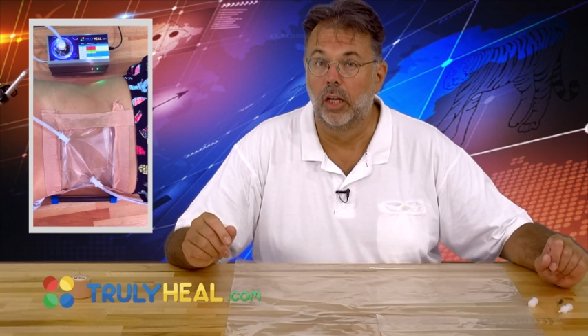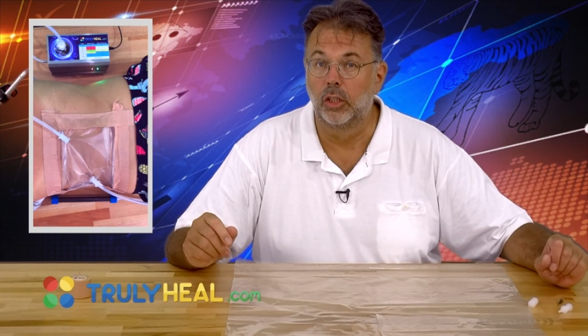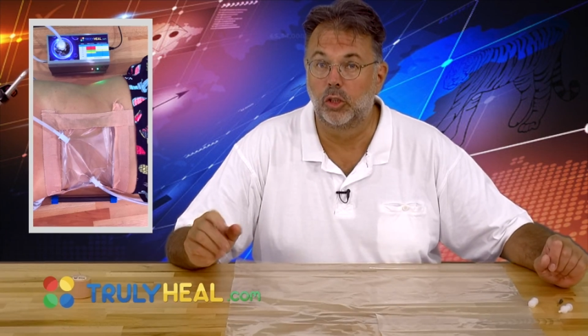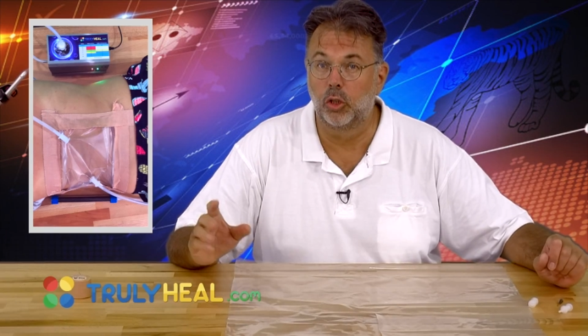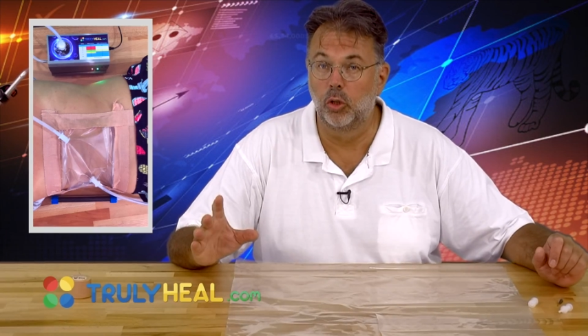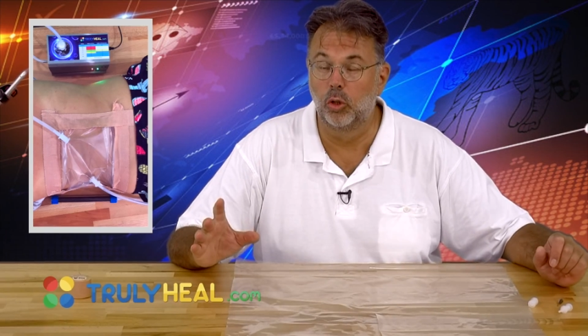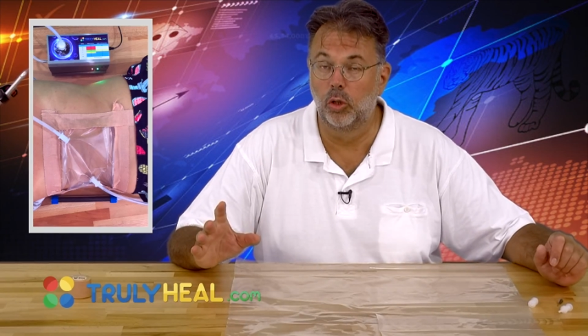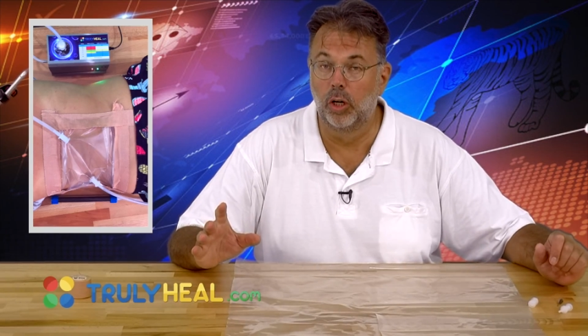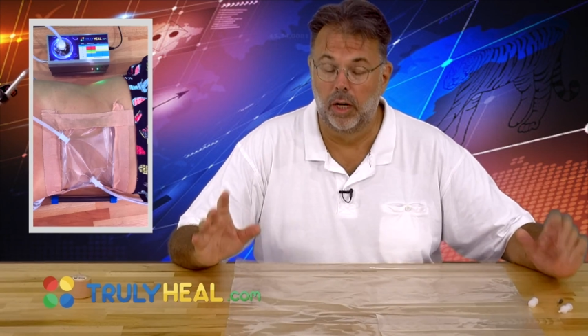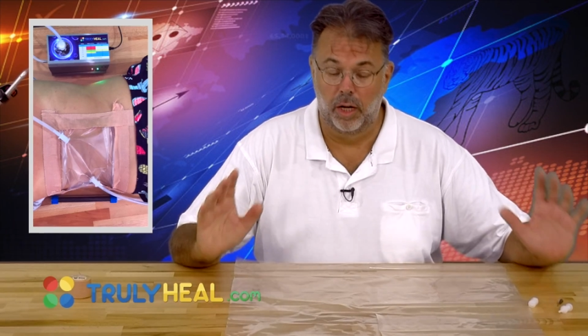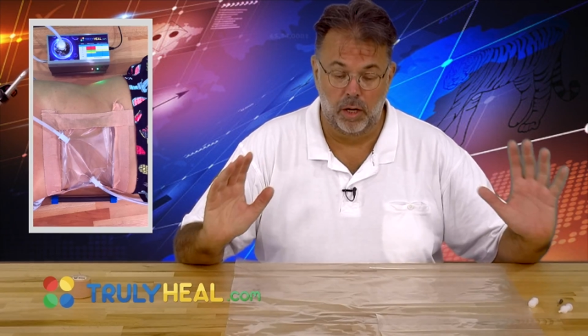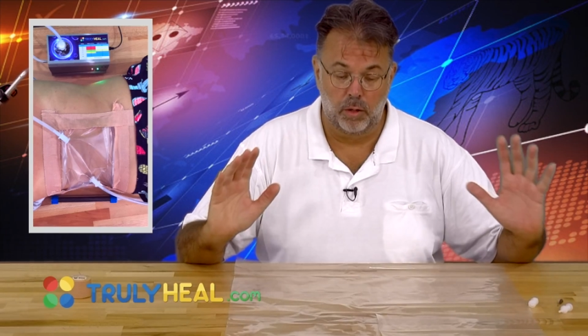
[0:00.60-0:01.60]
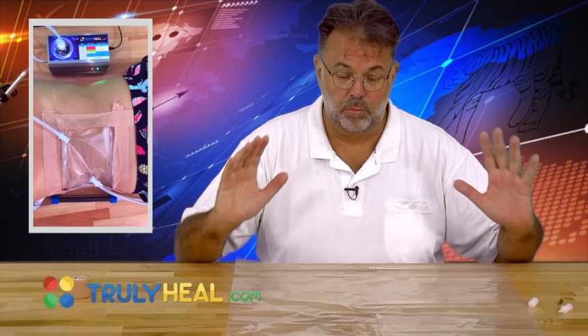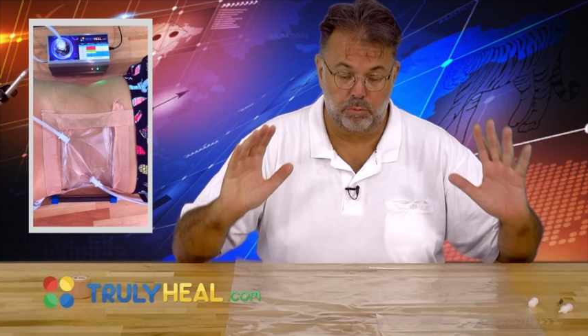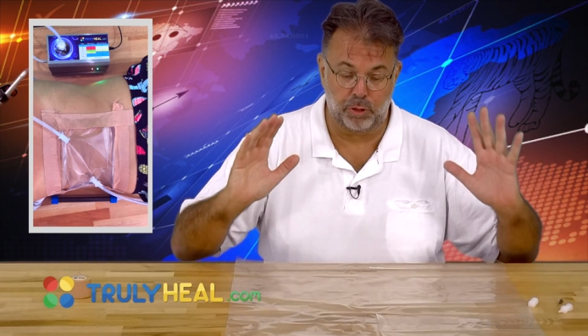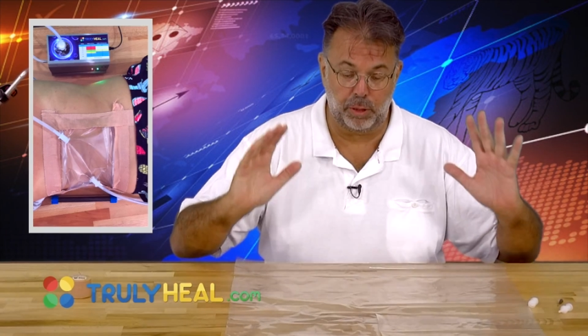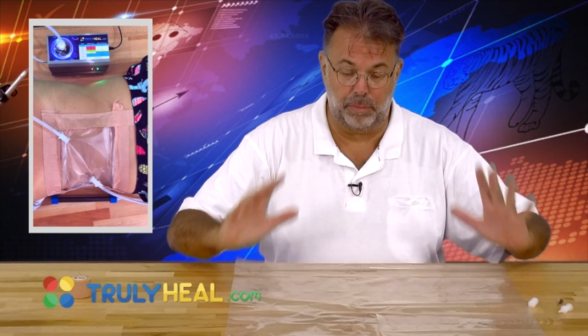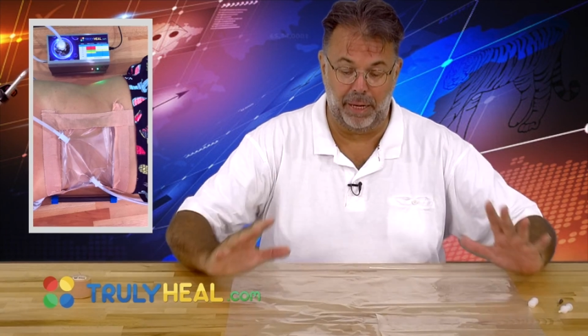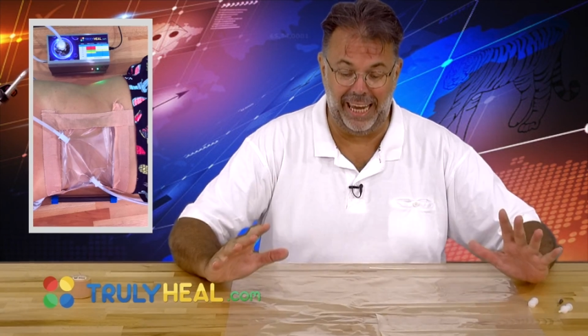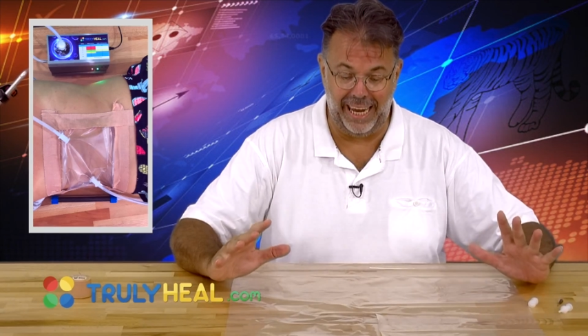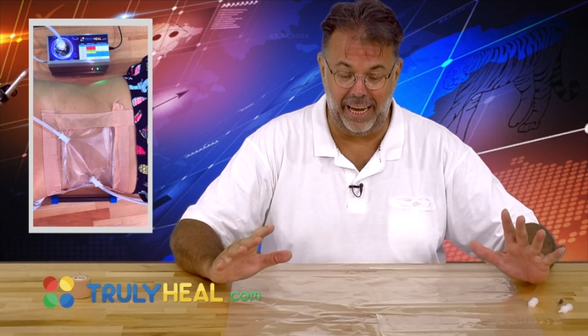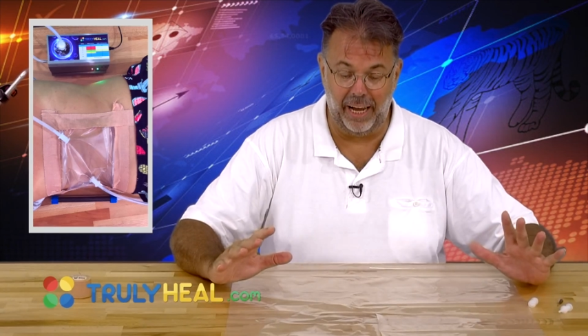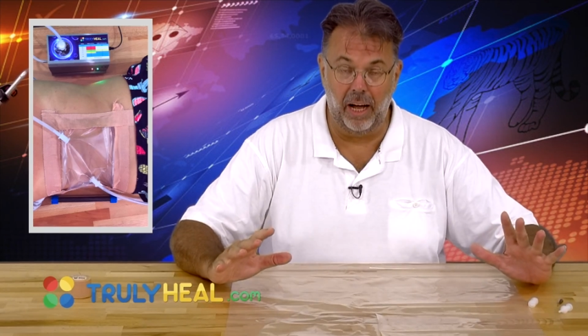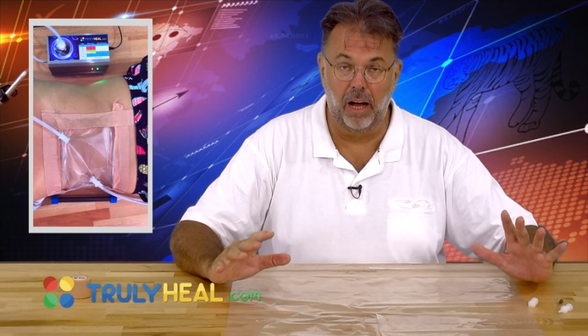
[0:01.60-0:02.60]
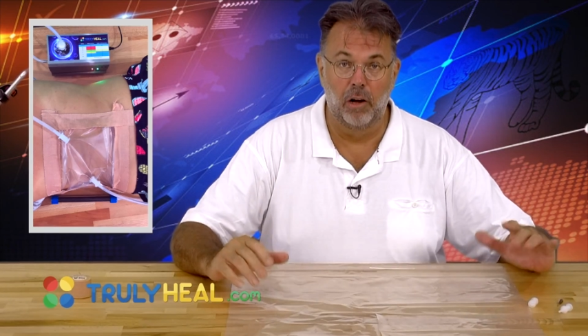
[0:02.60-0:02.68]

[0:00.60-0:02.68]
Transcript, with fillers: to prepare